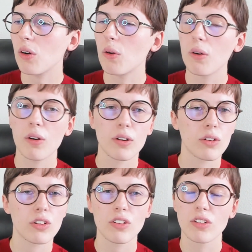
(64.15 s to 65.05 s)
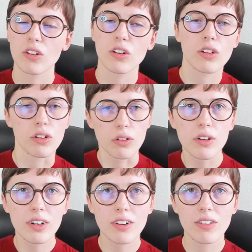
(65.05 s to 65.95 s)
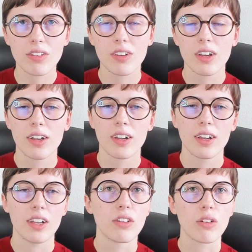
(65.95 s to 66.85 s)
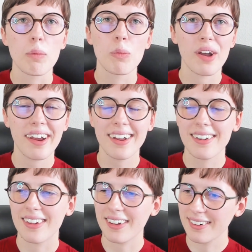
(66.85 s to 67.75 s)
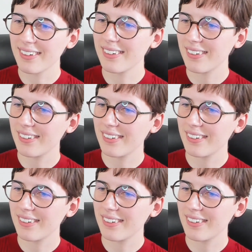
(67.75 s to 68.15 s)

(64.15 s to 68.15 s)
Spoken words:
or you're just curious in some way, then